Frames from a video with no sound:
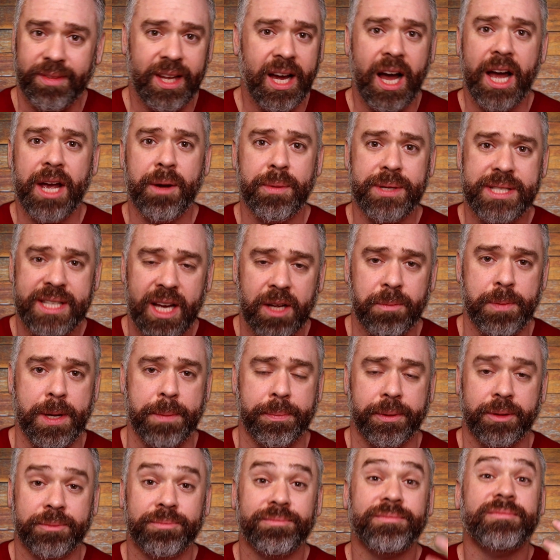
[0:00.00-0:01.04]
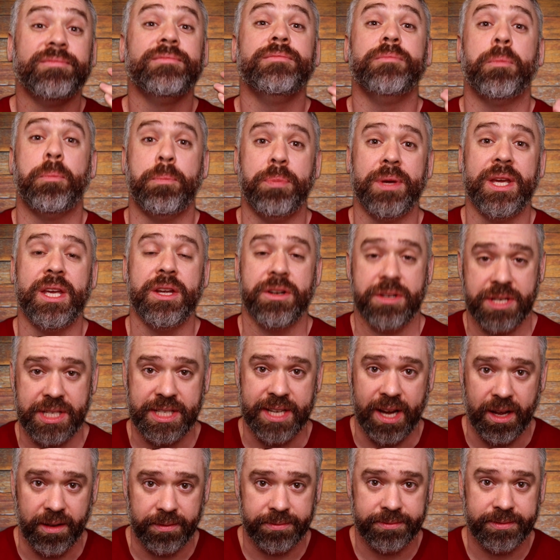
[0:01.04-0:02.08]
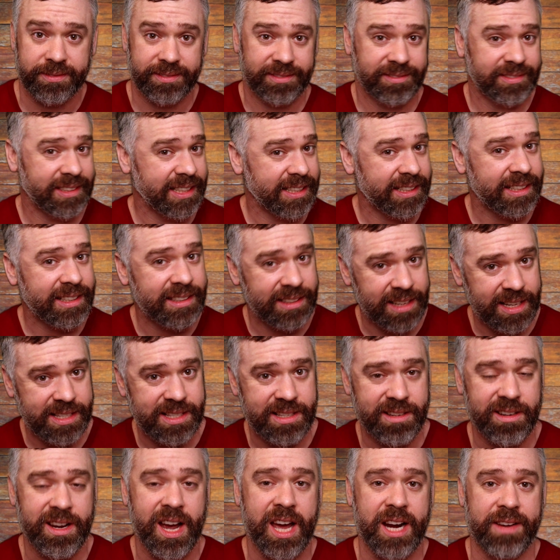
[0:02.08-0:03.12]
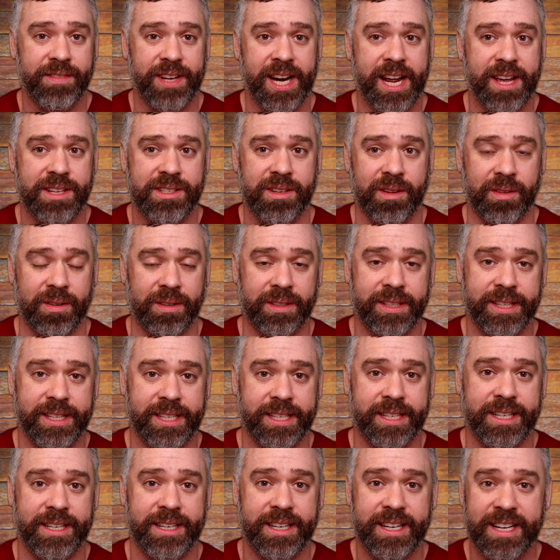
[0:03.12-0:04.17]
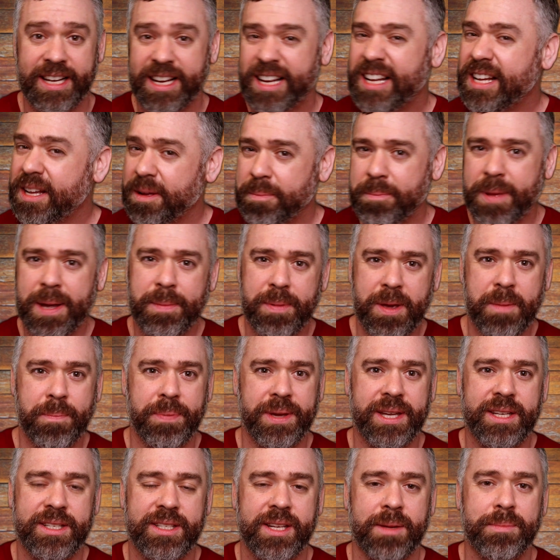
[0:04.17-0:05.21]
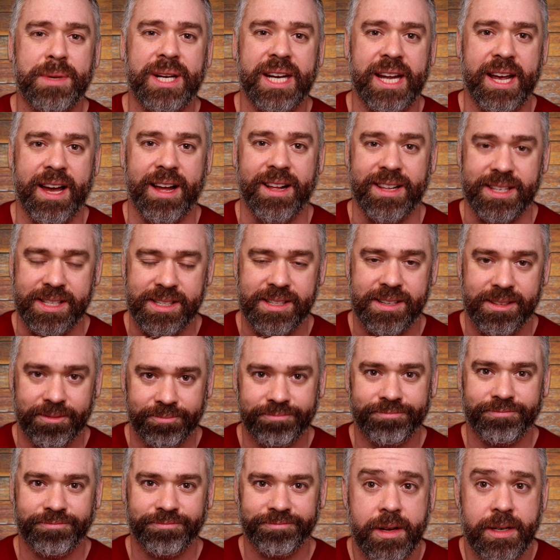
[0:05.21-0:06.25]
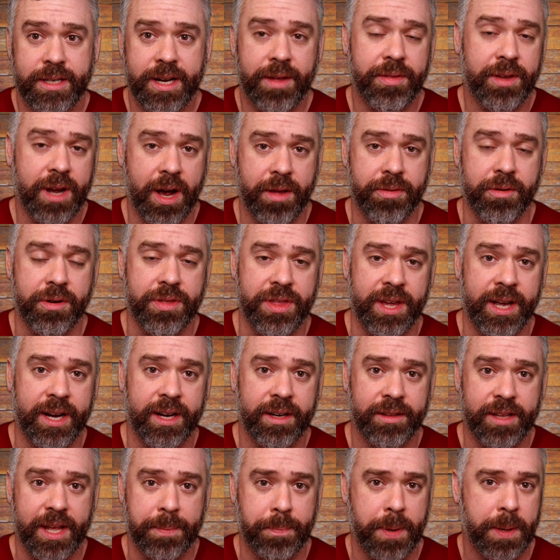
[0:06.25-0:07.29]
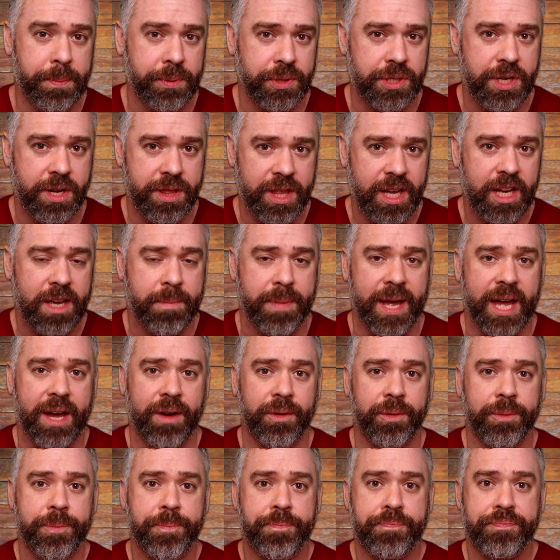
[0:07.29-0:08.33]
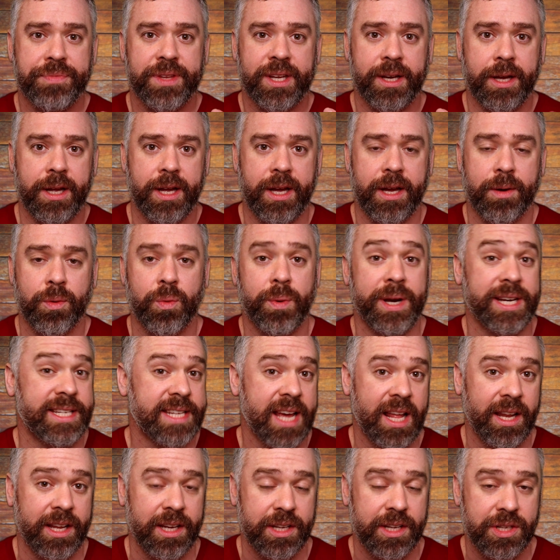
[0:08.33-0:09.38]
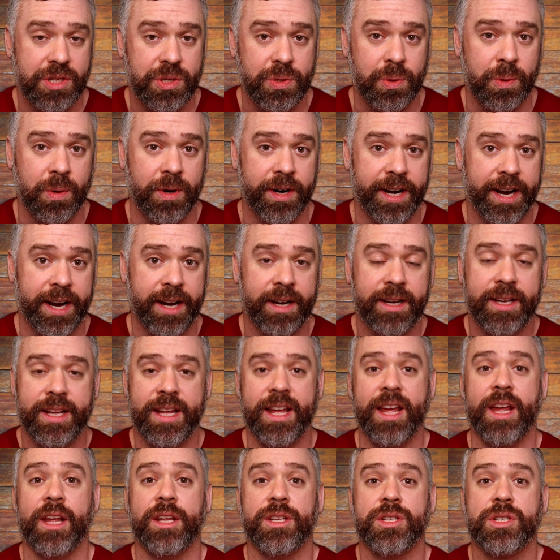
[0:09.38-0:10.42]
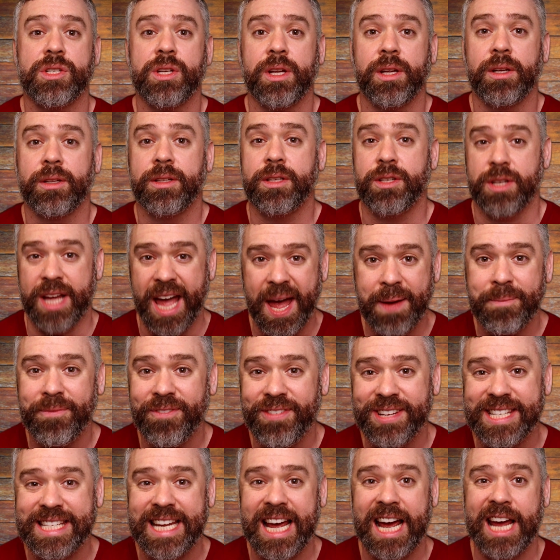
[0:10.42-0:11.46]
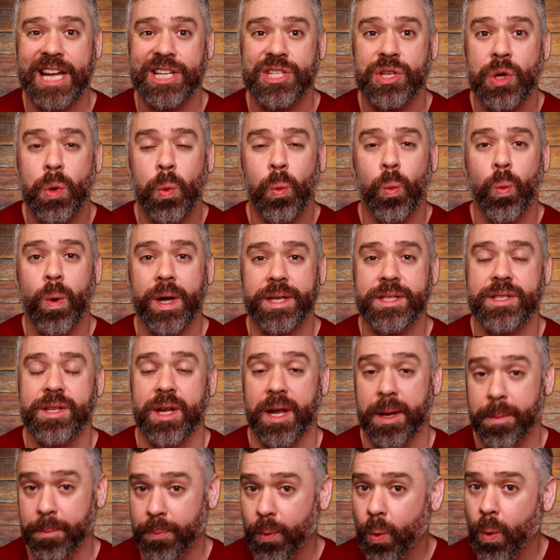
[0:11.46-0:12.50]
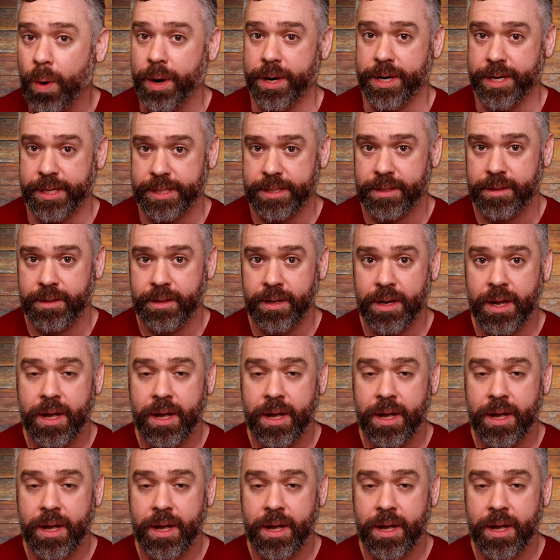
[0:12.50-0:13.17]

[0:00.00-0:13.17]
I always tell people, be yourself. Unless you're kind of an asshole, then maybe be somebody else. Now, the other thing that people should think about when telling a story is to emphasize what's important.